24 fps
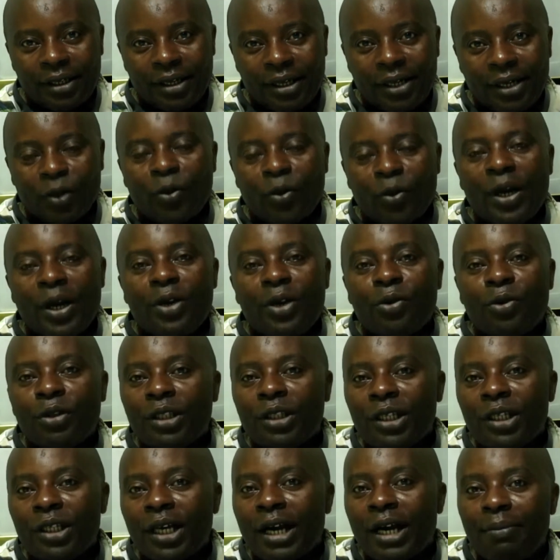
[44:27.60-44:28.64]
And why do you
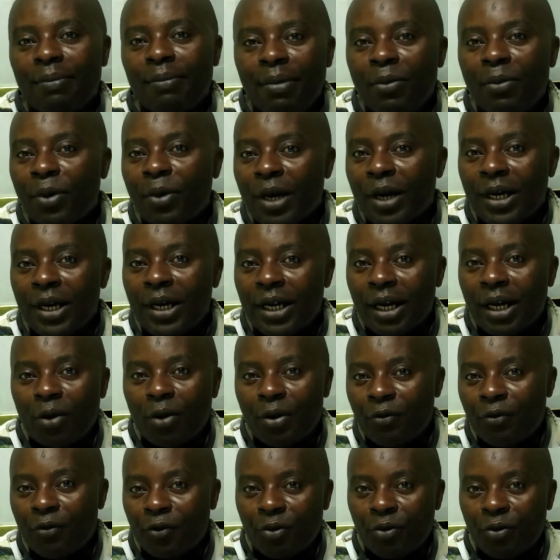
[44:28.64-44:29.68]
think are people running
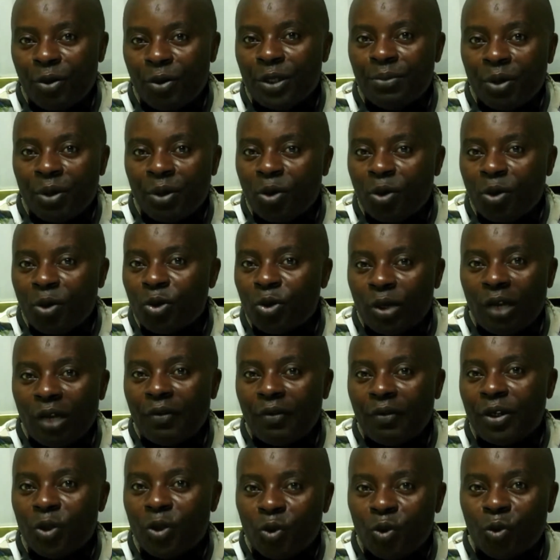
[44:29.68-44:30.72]
away from it? It's because you
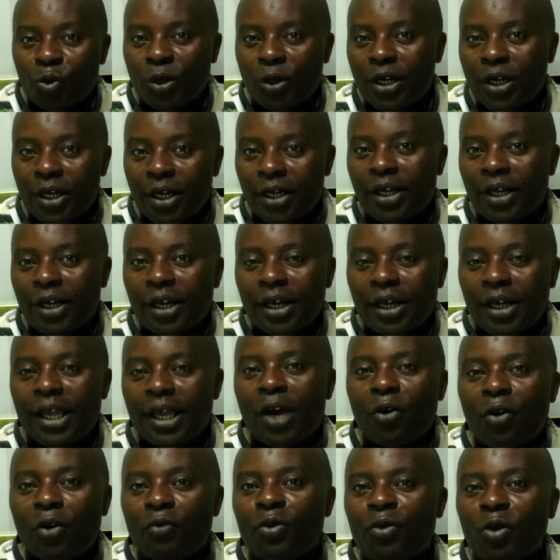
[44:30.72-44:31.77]
never took
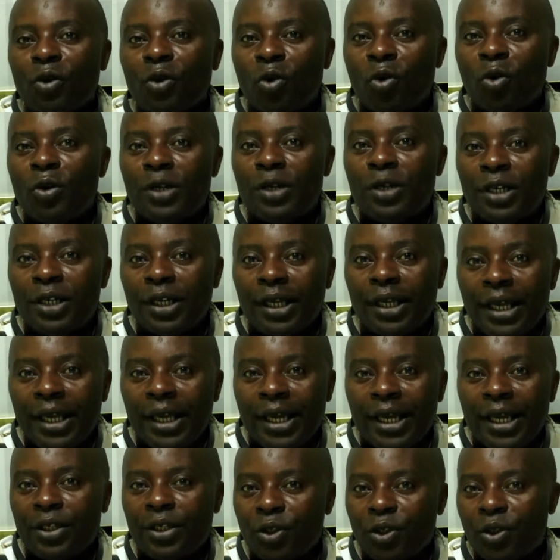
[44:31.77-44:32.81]
care of your old
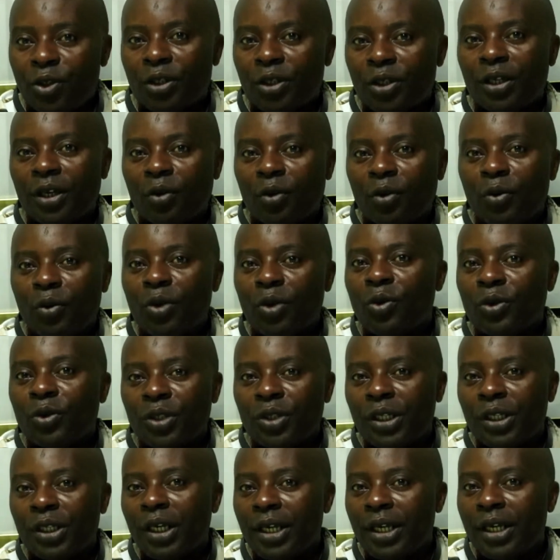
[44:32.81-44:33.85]
age when you were
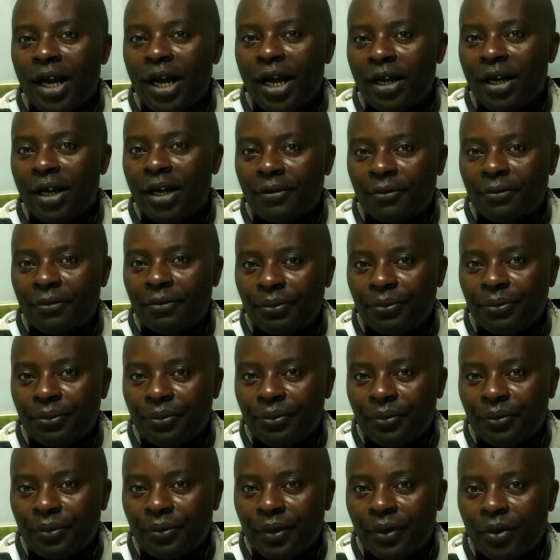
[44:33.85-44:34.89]
still young.
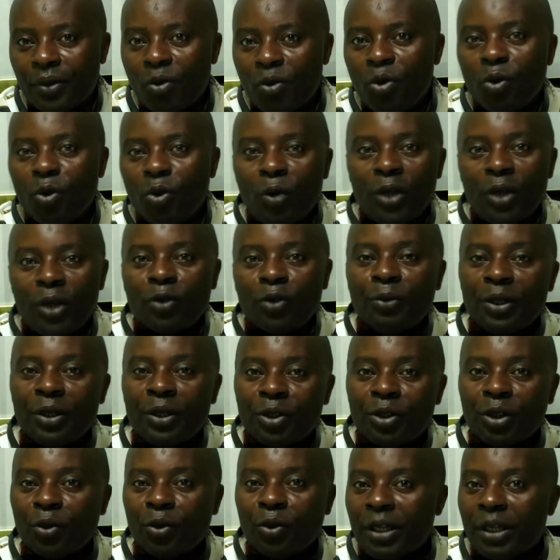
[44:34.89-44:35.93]
Who would want to be
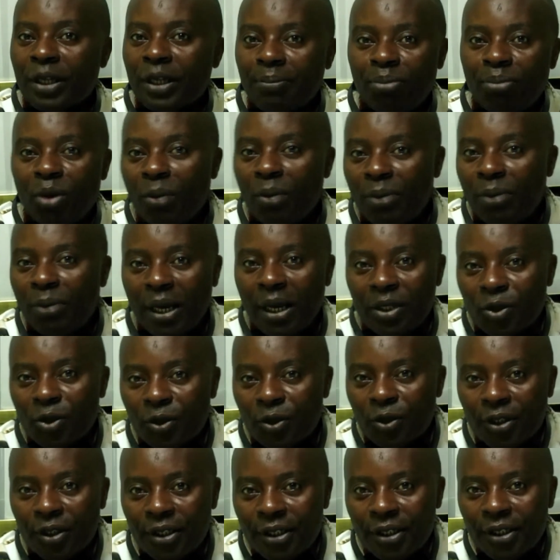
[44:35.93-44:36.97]
associated with a poor person?
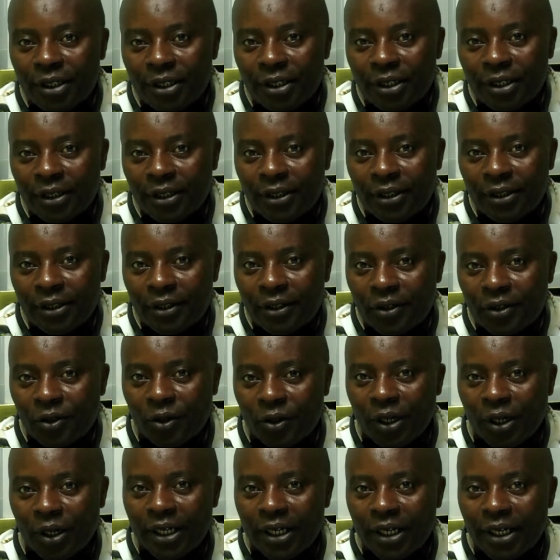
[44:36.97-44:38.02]
All
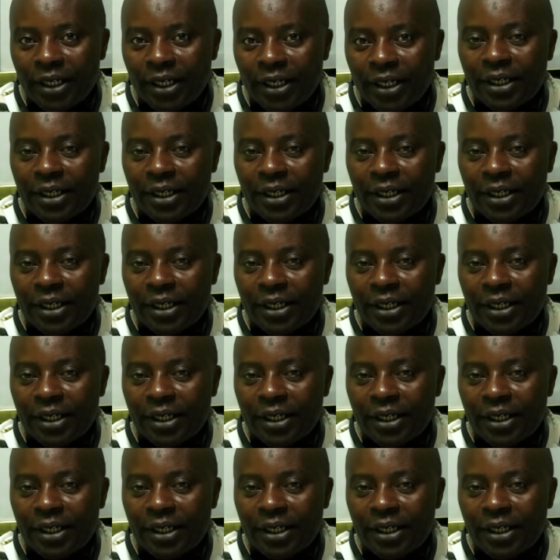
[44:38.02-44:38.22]
right.